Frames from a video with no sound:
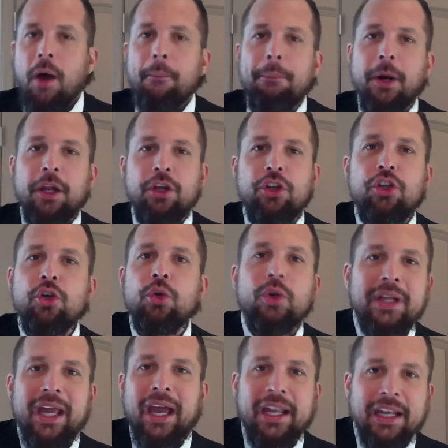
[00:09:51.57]
But you
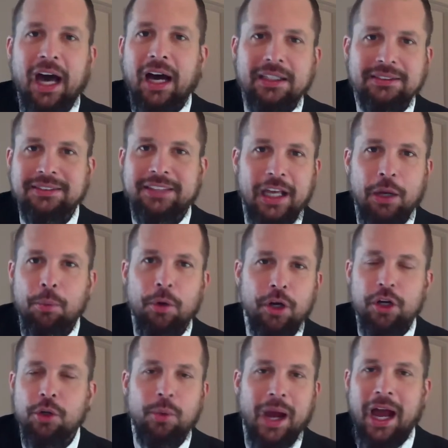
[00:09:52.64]
cannot stay where
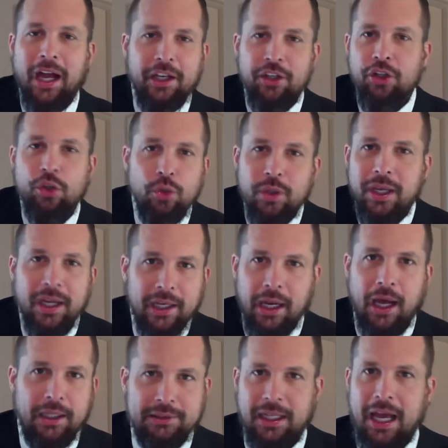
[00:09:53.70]
you're at, and you
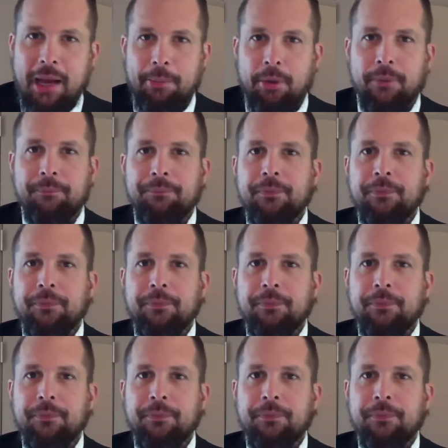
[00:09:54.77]
cannot dabble.